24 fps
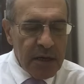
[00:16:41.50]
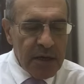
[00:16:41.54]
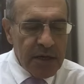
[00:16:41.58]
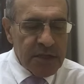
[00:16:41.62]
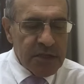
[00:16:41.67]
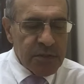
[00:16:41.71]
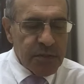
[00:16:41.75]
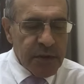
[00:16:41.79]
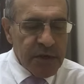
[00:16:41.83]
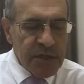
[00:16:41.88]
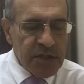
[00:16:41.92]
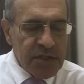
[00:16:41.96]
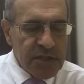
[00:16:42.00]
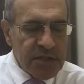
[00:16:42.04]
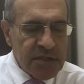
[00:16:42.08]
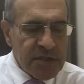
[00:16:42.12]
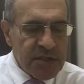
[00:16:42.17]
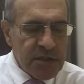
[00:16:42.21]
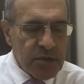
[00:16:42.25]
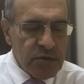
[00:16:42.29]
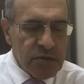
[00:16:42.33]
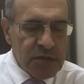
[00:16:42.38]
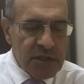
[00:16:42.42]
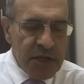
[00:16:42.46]

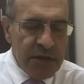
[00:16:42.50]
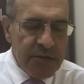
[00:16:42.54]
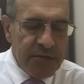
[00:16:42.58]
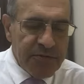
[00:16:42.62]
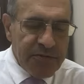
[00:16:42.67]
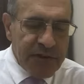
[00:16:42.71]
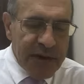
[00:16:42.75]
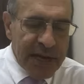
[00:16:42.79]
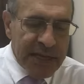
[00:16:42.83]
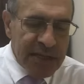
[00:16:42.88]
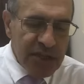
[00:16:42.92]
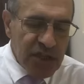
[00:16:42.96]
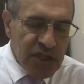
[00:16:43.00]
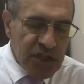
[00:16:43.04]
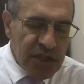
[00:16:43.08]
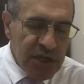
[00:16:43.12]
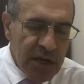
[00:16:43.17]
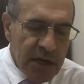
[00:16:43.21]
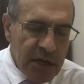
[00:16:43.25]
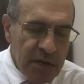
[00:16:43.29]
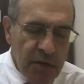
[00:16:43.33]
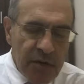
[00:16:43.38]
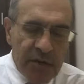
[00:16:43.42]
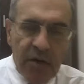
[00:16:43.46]
expressions used. In
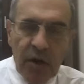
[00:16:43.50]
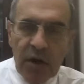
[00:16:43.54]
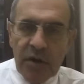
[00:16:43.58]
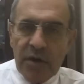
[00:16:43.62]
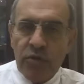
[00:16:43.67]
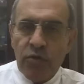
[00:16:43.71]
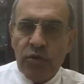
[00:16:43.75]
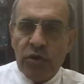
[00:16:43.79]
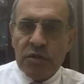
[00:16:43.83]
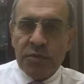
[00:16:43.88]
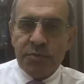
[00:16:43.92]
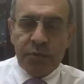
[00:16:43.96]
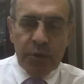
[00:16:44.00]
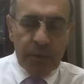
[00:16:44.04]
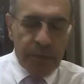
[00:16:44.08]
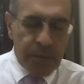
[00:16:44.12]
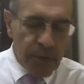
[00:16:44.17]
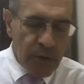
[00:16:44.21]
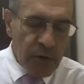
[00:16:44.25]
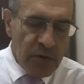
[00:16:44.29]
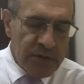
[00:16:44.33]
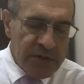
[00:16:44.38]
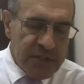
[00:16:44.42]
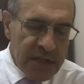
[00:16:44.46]
French, you've got the word
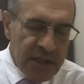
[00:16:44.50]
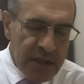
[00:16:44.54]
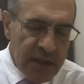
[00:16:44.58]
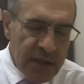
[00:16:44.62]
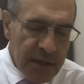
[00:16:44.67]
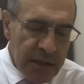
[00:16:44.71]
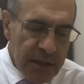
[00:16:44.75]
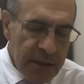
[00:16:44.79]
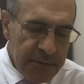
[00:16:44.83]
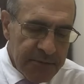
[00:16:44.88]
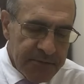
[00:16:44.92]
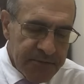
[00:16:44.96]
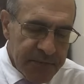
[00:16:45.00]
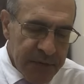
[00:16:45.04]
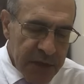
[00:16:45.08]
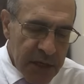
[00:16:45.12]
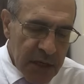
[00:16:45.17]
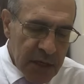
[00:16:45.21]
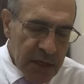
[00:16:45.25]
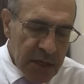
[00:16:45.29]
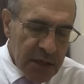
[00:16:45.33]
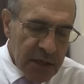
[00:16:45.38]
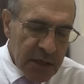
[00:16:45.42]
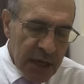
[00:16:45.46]
proposal,
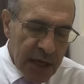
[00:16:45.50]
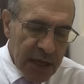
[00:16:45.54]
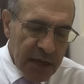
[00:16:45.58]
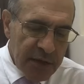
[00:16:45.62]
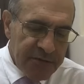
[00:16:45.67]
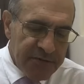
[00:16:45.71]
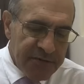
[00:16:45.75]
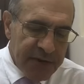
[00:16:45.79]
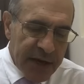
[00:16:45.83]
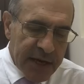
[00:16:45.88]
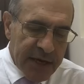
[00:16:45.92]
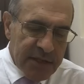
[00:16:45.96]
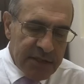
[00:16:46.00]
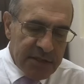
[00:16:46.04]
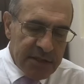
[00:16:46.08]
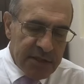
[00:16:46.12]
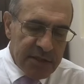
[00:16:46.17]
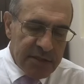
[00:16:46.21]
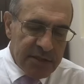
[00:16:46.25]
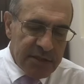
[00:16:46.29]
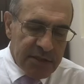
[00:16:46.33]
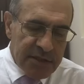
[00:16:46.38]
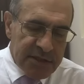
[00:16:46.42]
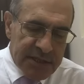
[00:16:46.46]
effect,
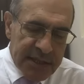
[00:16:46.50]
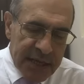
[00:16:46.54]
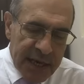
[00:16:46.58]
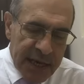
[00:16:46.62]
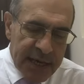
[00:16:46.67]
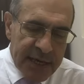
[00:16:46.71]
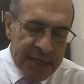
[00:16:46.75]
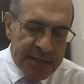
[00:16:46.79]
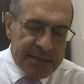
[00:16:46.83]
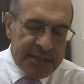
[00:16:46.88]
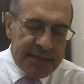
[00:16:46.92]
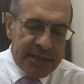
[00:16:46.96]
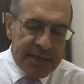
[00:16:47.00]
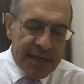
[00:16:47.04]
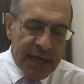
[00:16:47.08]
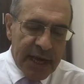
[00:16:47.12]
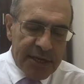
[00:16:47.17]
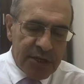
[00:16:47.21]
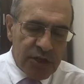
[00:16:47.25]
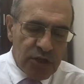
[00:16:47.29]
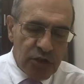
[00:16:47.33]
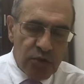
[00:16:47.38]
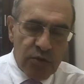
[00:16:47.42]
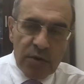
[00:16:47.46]
society,
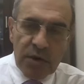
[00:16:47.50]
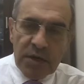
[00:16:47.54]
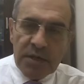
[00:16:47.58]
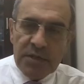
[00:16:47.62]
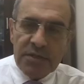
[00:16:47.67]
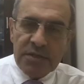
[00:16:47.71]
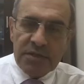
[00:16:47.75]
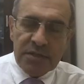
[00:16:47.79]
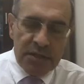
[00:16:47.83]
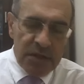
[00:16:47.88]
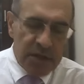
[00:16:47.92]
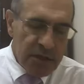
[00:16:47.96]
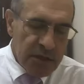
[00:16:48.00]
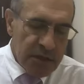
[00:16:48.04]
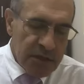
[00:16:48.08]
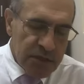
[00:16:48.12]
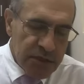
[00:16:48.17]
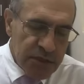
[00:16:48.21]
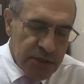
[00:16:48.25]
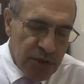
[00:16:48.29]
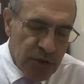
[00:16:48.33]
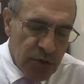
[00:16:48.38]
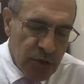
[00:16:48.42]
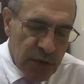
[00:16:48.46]
assurance,
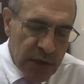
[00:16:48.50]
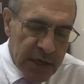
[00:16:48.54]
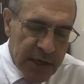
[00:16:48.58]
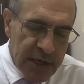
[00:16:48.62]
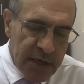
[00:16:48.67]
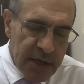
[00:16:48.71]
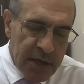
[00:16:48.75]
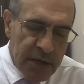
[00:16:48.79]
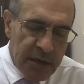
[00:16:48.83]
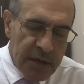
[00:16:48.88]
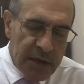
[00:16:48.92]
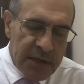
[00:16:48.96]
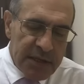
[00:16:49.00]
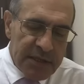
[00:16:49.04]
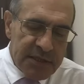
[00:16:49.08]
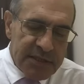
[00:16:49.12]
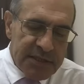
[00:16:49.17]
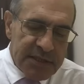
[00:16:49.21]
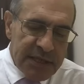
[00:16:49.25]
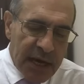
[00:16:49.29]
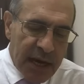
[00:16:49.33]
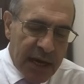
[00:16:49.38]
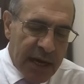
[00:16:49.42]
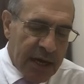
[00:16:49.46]
duly,
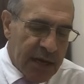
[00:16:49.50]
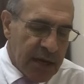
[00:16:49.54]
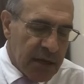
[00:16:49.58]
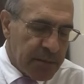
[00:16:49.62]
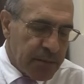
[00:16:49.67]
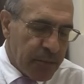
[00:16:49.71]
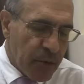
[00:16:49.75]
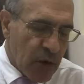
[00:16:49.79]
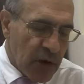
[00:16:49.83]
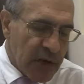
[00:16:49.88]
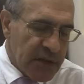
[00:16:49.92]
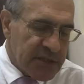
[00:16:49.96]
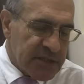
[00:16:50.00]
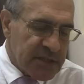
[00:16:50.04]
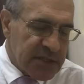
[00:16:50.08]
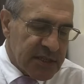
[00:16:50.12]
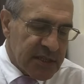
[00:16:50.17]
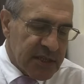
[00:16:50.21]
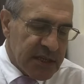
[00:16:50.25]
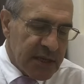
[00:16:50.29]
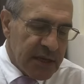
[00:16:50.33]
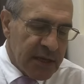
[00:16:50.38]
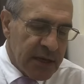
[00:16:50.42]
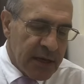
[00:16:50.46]
sign,
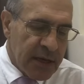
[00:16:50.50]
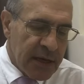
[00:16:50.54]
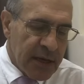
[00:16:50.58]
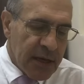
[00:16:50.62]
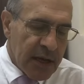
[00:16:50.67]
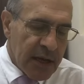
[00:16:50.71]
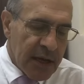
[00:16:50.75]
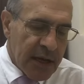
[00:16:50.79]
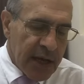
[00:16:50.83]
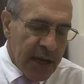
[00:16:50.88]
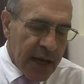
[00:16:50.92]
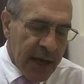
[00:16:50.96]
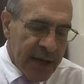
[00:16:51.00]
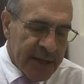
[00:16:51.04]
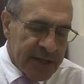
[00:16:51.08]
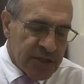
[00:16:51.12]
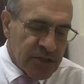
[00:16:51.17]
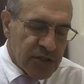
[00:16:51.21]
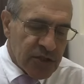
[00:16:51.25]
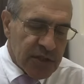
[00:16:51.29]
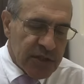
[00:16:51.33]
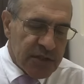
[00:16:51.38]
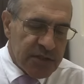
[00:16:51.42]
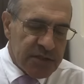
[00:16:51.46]
policy,
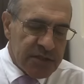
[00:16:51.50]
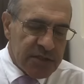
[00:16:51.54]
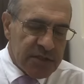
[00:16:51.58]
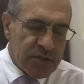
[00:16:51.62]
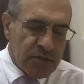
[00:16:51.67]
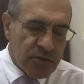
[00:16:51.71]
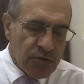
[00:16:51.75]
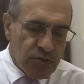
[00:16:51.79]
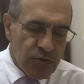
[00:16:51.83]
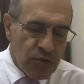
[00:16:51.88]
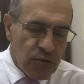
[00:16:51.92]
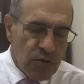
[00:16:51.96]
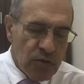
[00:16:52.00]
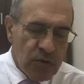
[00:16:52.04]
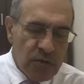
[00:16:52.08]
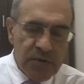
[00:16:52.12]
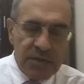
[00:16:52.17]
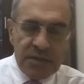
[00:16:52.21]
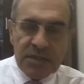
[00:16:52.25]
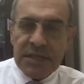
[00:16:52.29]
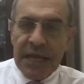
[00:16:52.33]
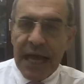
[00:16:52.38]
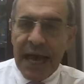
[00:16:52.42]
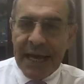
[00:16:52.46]
entrance,
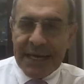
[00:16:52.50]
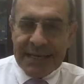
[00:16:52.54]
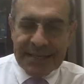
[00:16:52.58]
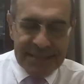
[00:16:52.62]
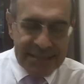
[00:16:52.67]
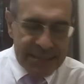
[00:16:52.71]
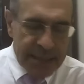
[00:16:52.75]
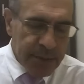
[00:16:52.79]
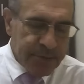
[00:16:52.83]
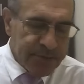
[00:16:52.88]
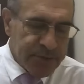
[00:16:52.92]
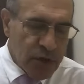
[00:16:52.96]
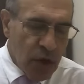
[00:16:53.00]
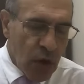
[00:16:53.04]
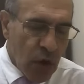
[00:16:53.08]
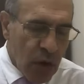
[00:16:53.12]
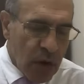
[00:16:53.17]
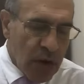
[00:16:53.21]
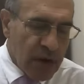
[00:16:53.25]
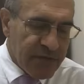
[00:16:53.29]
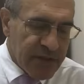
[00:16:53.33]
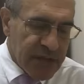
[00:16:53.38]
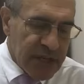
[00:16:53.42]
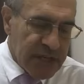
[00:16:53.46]
rules, accept.
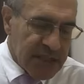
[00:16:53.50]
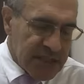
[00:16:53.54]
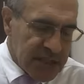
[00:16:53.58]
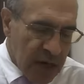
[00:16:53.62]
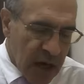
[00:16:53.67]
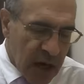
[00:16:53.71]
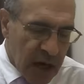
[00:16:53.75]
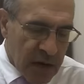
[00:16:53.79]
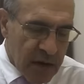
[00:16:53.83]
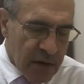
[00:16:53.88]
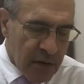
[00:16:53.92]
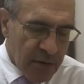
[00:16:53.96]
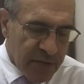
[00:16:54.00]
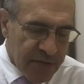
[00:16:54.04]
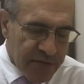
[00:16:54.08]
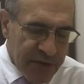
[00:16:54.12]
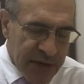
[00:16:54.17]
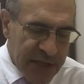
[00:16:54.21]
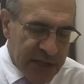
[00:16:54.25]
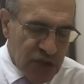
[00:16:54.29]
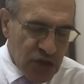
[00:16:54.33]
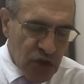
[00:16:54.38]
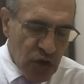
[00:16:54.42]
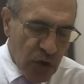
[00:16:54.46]
All of these are of
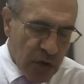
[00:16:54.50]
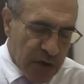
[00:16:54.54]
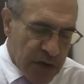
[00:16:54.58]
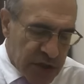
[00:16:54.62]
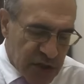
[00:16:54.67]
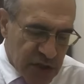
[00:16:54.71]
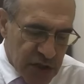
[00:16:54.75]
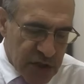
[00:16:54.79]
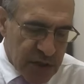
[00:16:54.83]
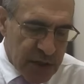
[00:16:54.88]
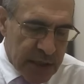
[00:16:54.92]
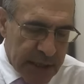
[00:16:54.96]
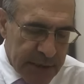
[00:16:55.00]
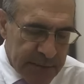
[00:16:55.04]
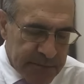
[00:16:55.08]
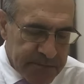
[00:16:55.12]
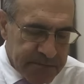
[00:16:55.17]
French origin.